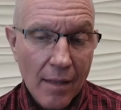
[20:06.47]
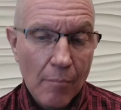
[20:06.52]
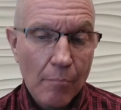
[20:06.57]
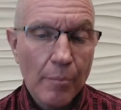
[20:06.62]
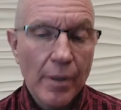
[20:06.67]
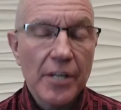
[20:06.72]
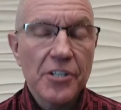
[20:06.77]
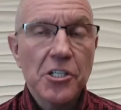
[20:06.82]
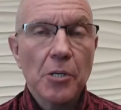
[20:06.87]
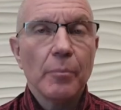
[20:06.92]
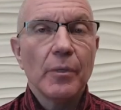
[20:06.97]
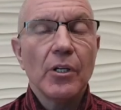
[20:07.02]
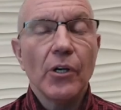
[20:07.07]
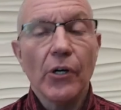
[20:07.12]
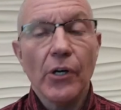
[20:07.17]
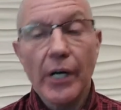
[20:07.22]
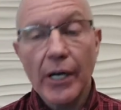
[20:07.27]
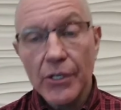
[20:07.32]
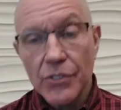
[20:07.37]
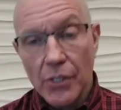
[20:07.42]
Benjamin
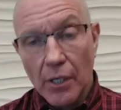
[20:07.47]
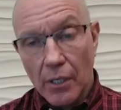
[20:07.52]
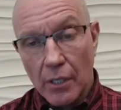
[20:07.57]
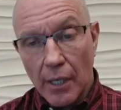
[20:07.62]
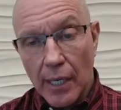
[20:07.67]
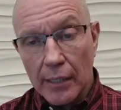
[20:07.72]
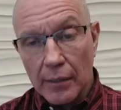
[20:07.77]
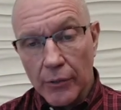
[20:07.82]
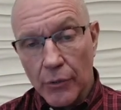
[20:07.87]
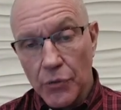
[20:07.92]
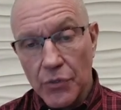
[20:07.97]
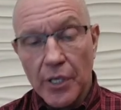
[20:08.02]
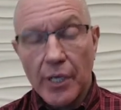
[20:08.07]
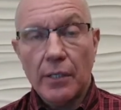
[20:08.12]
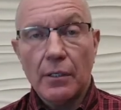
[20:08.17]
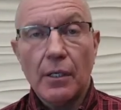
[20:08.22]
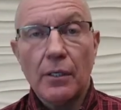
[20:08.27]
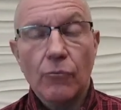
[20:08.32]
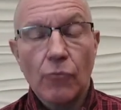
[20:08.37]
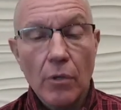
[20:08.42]
Hooks, the King
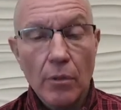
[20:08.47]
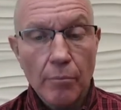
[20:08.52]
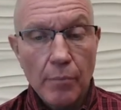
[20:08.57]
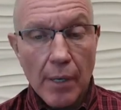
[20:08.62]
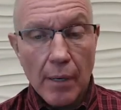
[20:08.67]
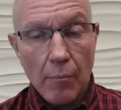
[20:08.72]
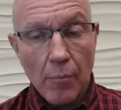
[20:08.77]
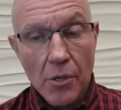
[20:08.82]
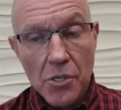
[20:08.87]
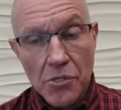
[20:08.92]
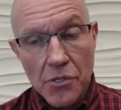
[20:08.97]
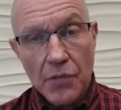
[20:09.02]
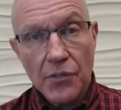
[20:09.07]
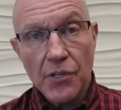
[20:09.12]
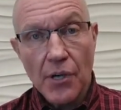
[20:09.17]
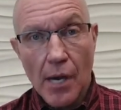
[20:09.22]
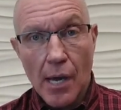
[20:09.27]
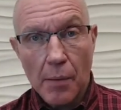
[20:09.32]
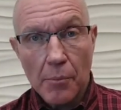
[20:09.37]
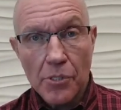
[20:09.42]
lieutenant, remembers the
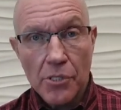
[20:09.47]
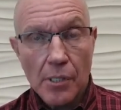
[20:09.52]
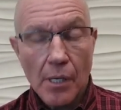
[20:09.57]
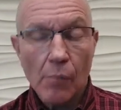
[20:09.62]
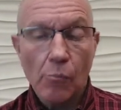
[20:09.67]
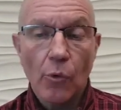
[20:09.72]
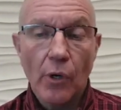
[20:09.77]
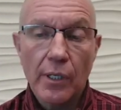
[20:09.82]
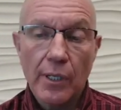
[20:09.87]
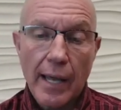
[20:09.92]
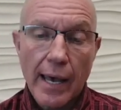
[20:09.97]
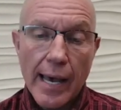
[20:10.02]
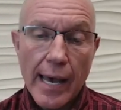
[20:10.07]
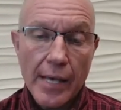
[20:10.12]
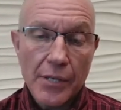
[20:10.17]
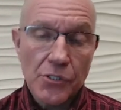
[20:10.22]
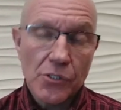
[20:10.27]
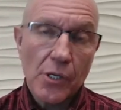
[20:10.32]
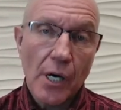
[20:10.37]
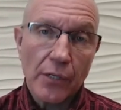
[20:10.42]
time someone
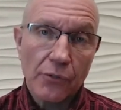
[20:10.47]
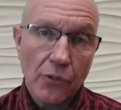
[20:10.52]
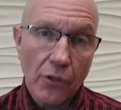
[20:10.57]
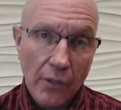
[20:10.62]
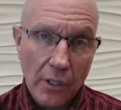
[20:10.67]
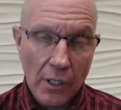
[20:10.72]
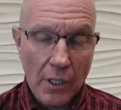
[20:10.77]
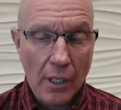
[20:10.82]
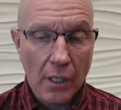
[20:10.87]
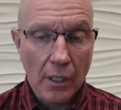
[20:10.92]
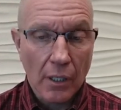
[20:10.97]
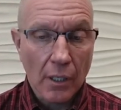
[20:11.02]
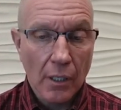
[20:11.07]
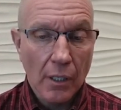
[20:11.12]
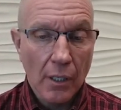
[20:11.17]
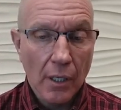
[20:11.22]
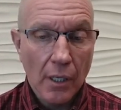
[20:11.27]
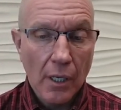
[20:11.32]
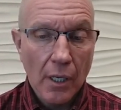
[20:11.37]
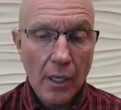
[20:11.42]
asked Dr. King
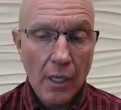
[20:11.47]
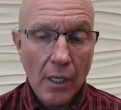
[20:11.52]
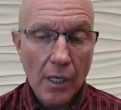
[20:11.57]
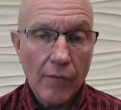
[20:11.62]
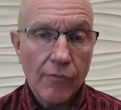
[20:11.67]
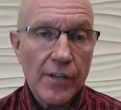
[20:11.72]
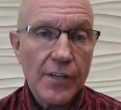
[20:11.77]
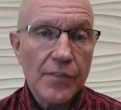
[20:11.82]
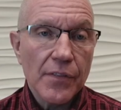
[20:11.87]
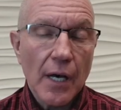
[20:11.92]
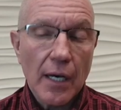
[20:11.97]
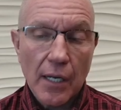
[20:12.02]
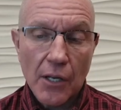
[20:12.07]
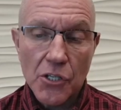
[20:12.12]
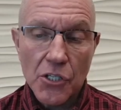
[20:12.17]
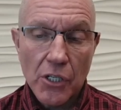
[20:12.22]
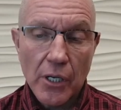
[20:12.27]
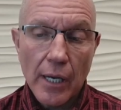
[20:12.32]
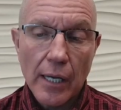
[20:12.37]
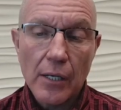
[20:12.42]
if he thought a
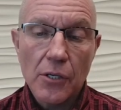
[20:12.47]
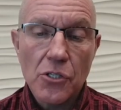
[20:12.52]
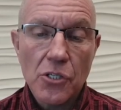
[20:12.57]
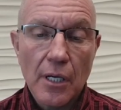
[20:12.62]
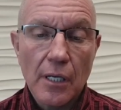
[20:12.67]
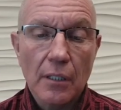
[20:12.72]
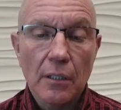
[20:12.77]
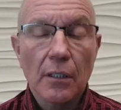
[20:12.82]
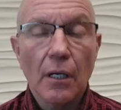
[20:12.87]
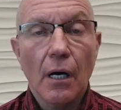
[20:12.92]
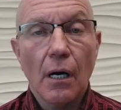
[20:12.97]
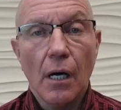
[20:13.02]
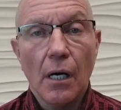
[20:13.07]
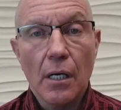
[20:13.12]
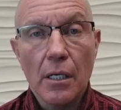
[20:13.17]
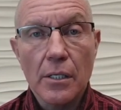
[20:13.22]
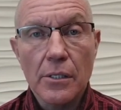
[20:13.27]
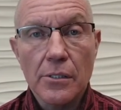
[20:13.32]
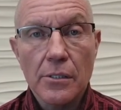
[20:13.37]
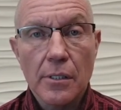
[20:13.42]
change in
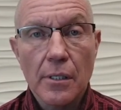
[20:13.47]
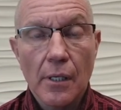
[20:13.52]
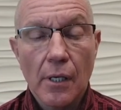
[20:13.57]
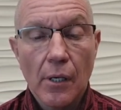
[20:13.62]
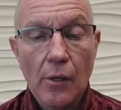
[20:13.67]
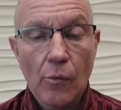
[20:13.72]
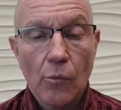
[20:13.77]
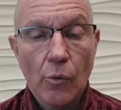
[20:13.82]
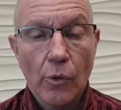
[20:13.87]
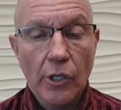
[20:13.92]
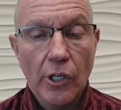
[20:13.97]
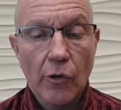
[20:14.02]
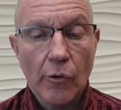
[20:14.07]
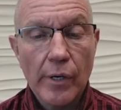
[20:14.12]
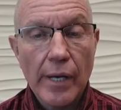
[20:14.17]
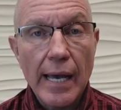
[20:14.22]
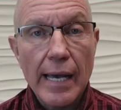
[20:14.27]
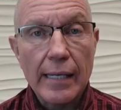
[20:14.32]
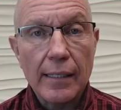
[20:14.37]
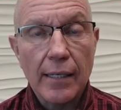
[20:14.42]
laws would
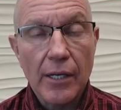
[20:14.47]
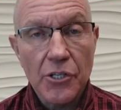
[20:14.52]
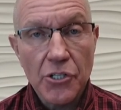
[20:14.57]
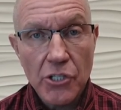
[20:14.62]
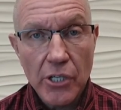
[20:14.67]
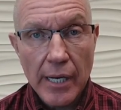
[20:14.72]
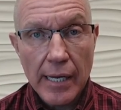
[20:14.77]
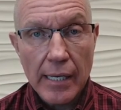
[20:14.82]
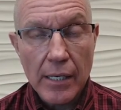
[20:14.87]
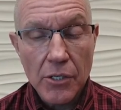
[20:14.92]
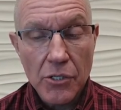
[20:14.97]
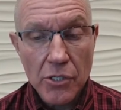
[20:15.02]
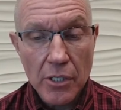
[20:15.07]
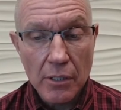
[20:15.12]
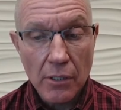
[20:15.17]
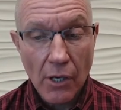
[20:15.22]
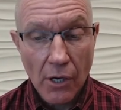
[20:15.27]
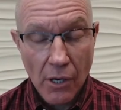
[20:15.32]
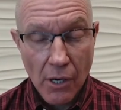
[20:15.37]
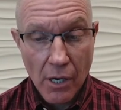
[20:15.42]
create a change in
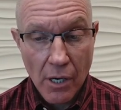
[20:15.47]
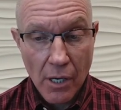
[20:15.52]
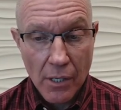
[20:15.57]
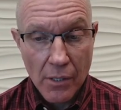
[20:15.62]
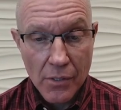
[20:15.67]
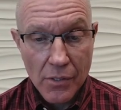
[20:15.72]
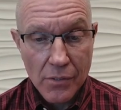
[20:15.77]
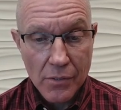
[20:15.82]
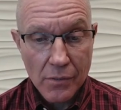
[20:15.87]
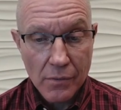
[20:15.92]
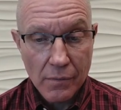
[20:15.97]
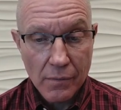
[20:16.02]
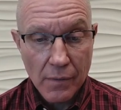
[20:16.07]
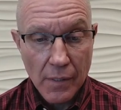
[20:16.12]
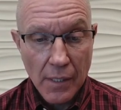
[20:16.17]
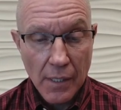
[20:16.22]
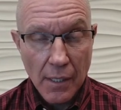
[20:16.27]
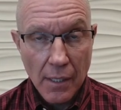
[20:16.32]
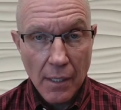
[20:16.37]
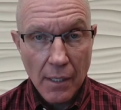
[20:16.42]
hearts.
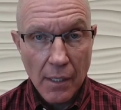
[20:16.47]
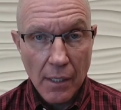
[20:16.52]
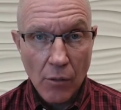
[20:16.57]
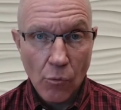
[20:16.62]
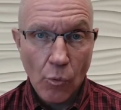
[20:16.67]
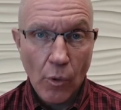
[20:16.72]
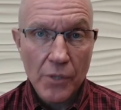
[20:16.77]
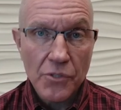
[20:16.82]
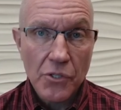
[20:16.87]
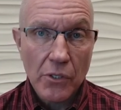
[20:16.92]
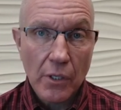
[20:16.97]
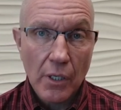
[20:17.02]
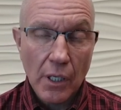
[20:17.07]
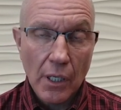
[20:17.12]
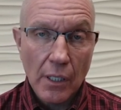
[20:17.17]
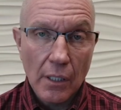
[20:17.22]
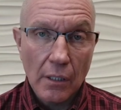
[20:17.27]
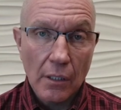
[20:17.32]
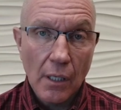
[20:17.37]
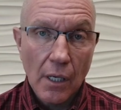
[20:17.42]
And once
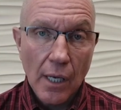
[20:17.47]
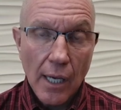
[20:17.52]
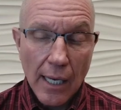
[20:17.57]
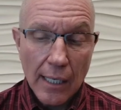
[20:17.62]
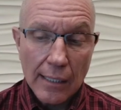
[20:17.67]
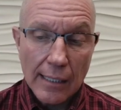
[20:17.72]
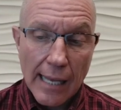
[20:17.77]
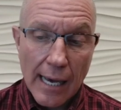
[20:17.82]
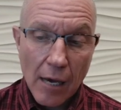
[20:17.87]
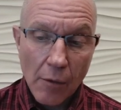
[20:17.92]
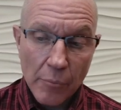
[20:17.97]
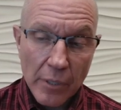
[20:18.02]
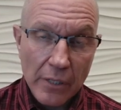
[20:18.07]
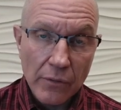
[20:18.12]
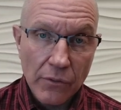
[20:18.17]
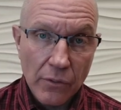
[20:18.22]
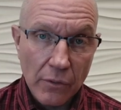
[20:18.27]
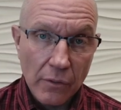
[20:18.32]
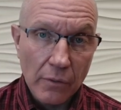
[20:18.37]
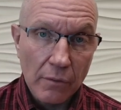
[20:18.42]
again, allow me
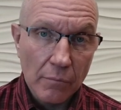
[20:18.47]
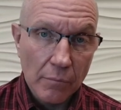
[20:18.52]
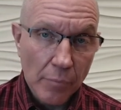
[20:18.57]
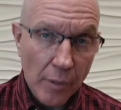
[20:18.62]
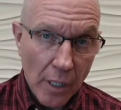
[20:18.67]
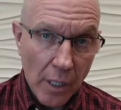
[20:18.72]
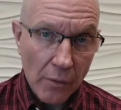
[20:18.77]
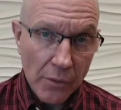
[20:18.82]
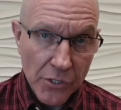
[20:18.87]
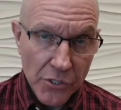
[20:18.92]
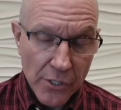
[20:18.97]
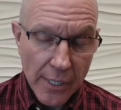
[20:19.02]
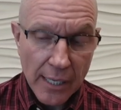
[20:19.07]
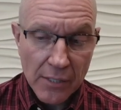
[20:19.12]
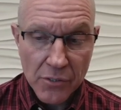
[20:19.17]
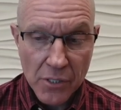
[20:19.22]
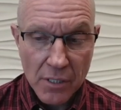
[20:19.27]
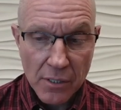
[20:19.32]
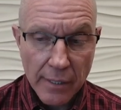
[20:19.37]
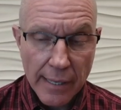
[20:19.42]
to borrow the
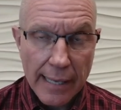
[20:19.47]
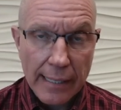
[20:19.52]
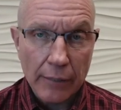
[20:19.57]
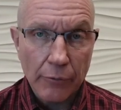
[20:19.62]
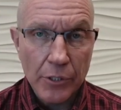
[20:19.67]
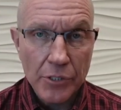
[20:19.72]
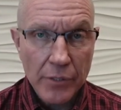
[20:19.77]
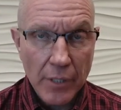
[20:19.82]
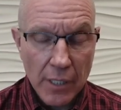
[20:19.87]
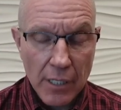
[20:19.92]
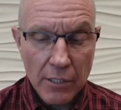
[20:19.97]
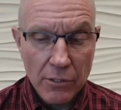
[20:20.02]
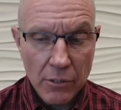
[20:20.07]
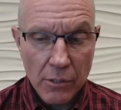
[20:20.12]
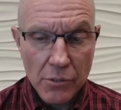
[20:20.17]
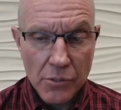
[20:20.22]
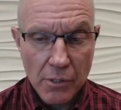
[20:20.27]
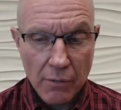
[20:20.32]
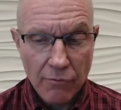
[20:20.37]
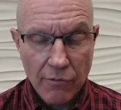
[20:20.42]
sexist language that he
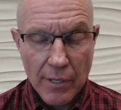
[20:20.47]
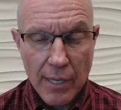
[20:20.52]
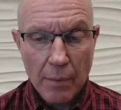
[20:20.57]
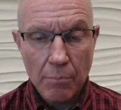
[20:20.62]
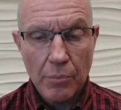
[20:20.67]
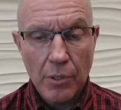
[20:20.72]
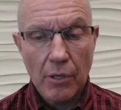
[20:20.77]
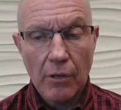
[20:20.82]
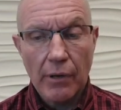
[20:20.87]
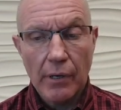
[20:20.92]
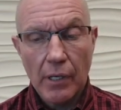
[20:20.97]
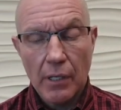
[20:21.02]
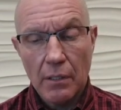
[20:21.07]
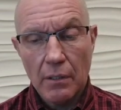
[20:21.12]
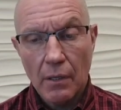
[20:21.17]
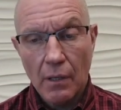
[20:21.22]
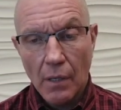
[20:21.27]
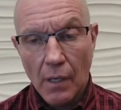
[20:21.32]
used for that period.